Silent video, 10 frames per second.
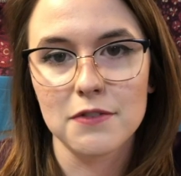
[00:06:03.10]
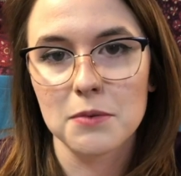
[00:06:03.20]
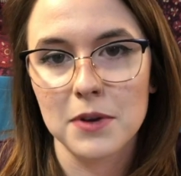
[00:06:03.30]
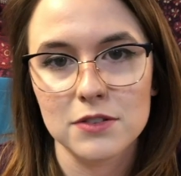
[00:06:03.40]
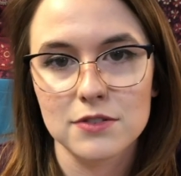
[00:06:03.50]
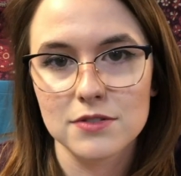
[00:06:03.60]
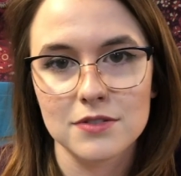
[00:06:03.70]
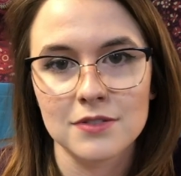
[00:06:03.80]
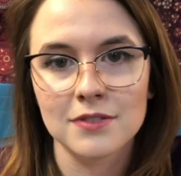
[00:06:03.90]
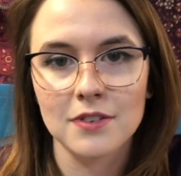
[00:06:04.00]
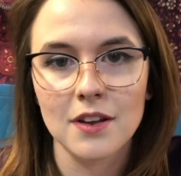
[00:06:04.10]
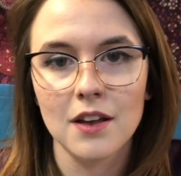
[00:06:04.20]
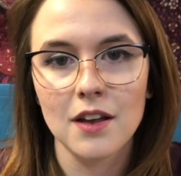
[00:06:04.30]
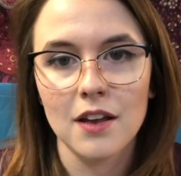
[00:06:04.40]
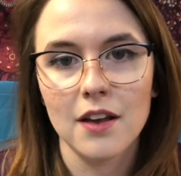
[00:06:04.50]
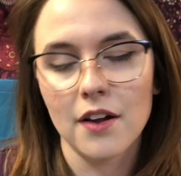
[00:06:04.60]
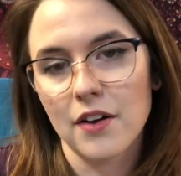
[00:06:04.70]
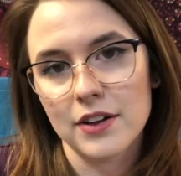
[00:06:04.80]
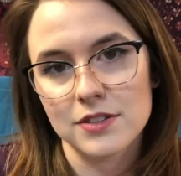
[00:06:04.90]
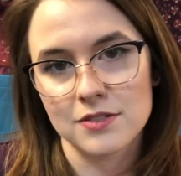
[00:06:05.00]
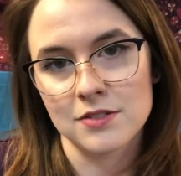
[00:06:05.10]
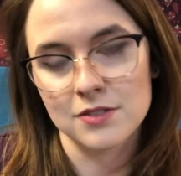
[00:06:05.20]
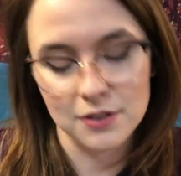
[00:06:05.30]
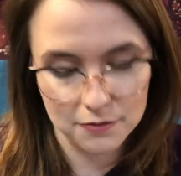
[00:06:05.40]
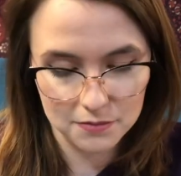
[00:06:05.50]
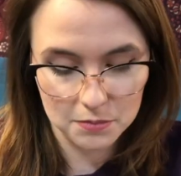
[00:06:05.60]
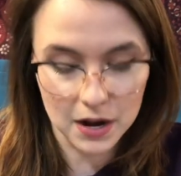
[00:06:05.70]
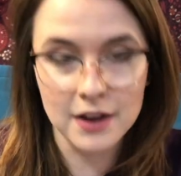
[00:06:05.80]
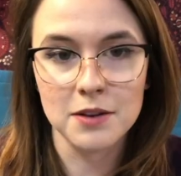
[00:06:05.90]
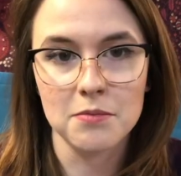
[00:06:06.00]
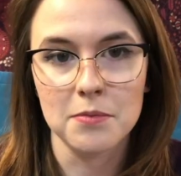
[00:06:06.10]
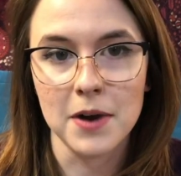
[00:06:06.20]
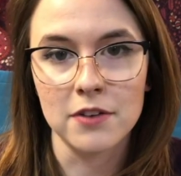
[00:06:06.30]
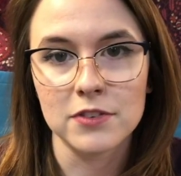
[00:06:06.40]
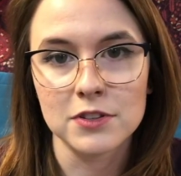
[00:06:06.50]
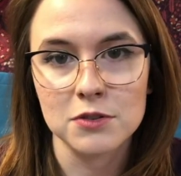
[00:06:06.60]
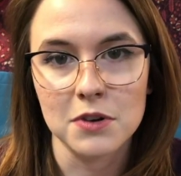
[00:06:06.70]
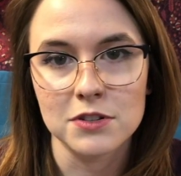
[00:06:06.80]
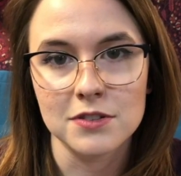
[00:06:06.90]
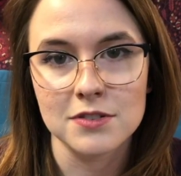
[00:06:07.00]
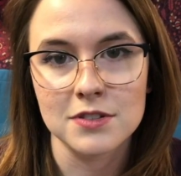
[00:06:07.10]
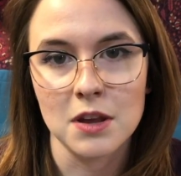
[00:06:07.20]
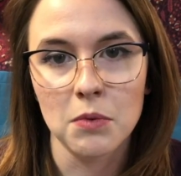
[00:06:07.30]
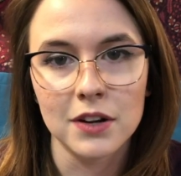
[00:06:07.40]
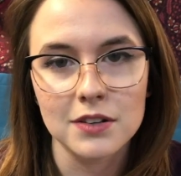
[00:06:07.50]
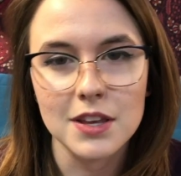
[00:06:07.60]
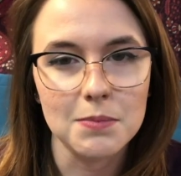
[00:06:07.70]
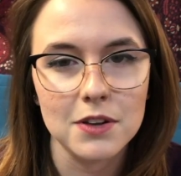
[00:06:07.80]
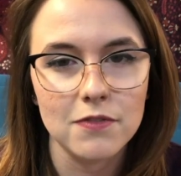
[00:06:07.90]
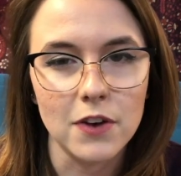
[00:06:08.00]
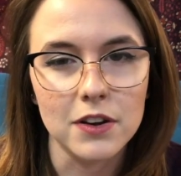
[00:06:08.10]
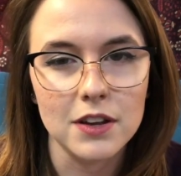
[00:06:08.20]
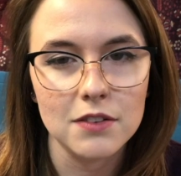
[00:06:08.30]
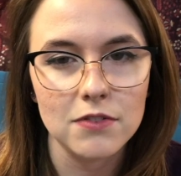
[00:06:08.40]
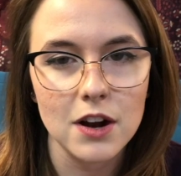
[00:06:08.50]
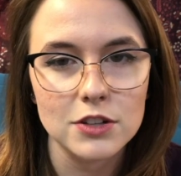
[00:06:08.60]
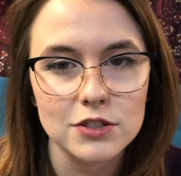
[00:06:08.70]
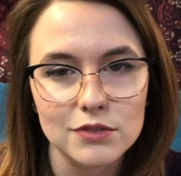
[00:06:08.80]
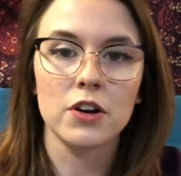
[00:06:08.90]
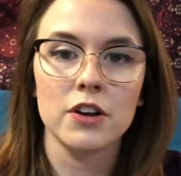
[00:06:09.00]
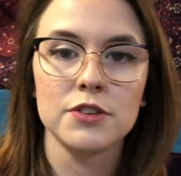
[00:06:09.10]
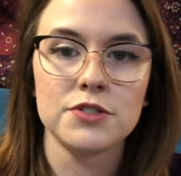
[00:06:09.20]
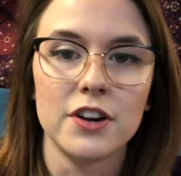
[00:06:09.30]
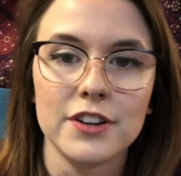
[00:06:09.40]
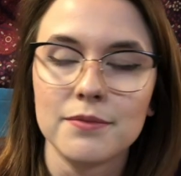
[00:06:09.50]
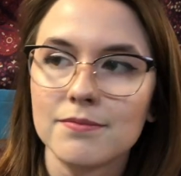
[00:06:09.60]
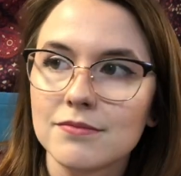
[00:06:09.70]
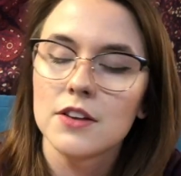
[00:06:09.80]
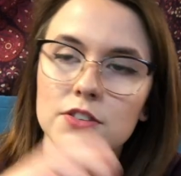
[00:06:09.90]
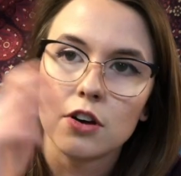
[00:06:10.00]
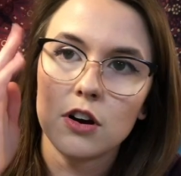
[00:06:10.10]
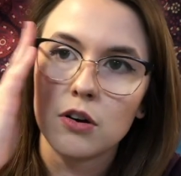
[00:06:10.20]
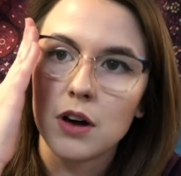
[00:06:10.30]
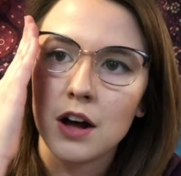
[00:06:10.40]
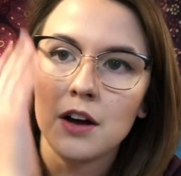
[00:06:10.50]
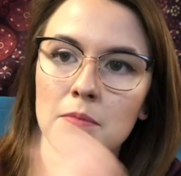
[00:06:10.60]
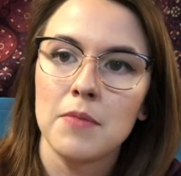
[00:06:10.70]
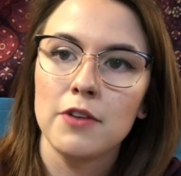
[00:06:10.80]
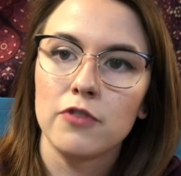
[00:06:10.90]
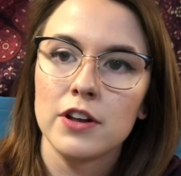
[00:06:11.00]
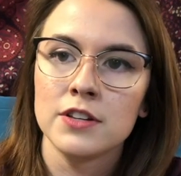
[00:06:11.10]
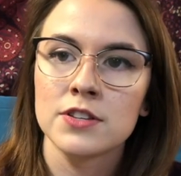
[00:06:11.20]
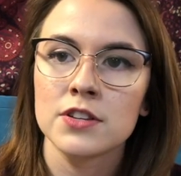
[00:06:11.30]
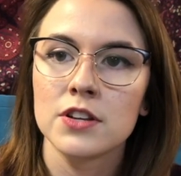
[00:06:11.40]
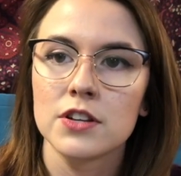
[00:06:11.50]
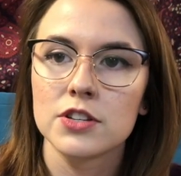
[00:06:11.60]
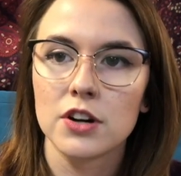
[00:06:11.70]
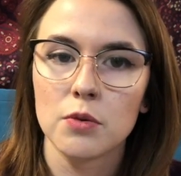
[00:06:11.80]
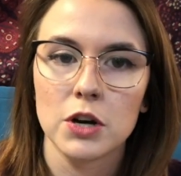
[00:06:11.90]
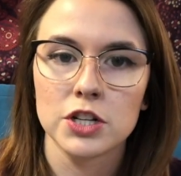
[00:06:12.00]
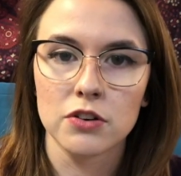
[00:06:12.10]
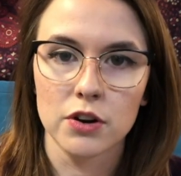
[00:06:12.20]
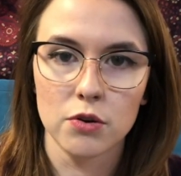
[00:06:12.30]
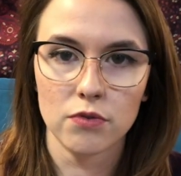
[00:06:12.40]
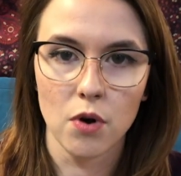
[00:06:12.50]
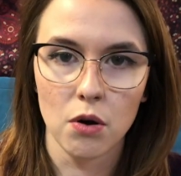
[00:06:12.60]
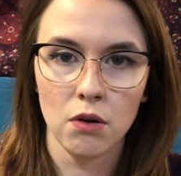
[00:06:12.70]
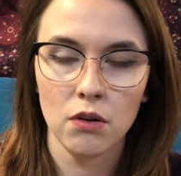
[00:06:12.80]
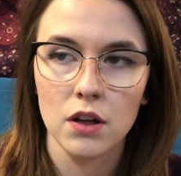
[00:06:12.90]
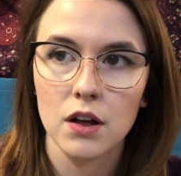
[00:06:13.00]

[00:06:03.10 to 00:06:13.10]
favorite monsters in classes and stuff, but I didn't prepare for these questions because I wanted to keep it funky and fresh. What got you started? So, my friends started watching Critical Role